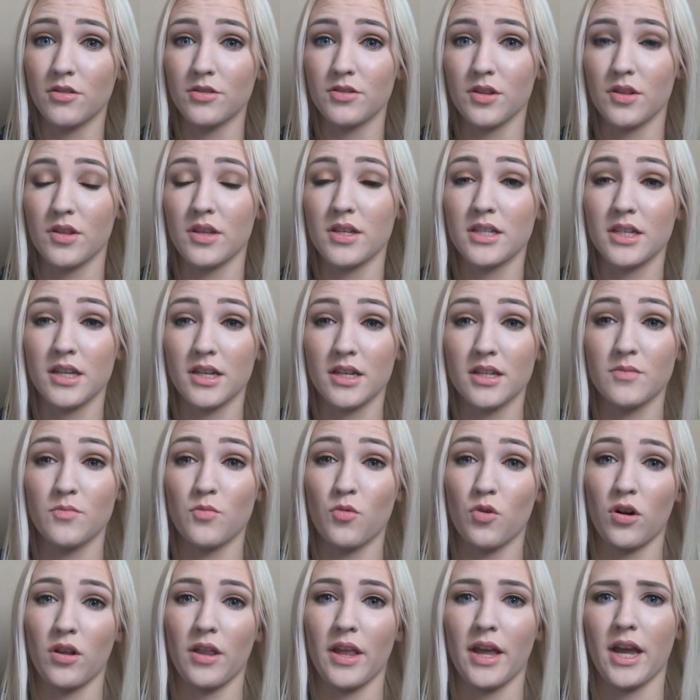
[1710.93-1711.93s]
So this is
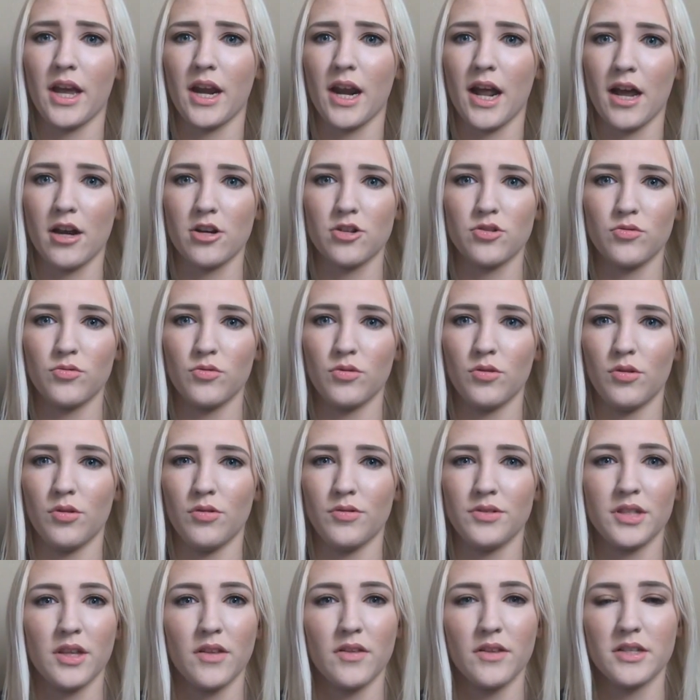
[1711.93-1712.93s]
more like an actual
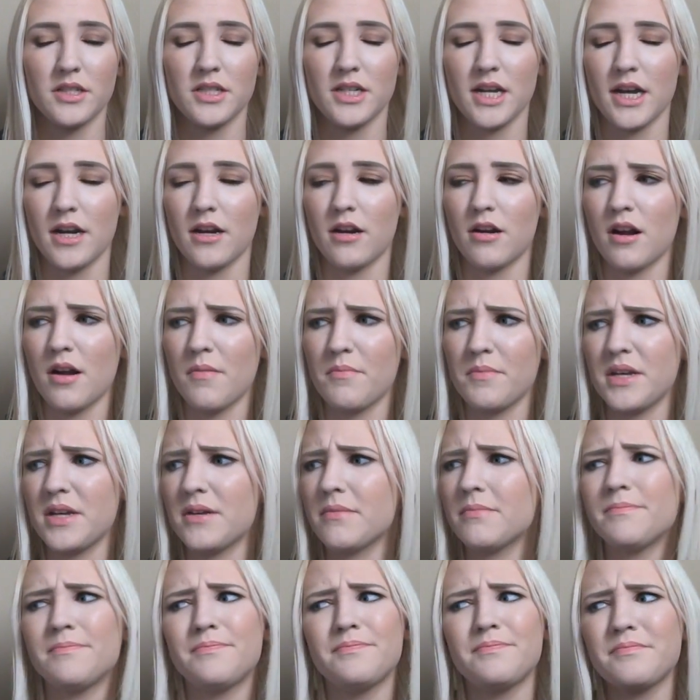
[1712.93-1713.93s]
sunless tanner on me.